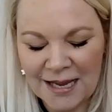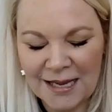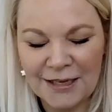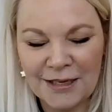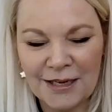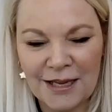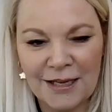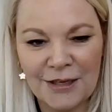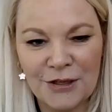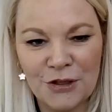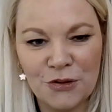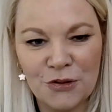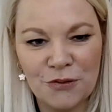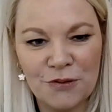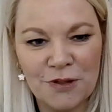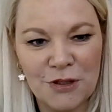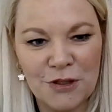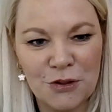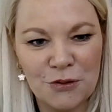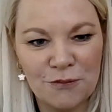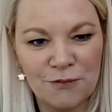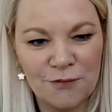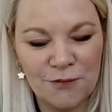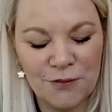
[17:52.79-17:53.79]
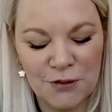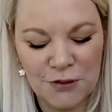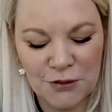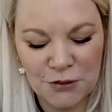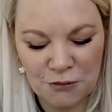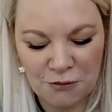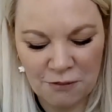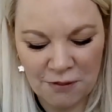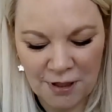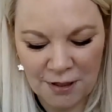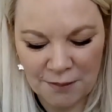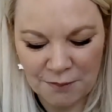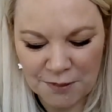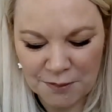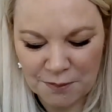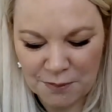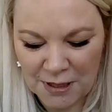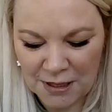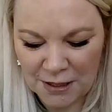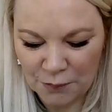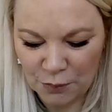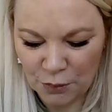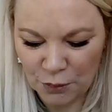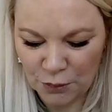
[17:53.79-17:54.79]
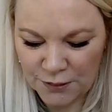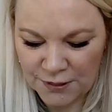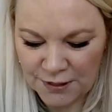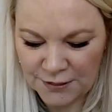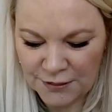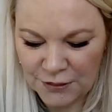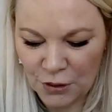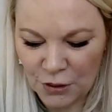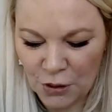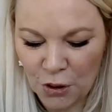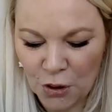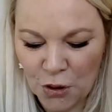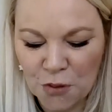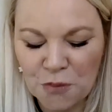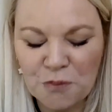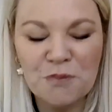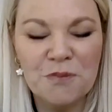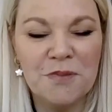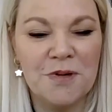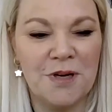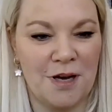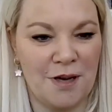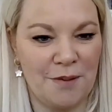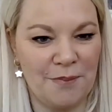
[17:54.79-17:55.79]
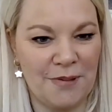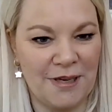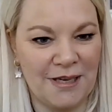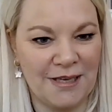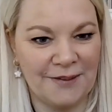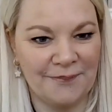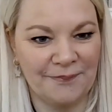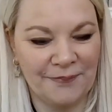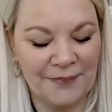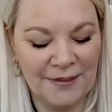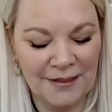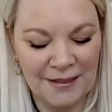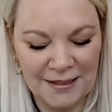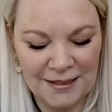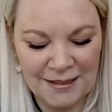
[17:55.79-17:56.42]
And I know that you've described menopause as a homecoming.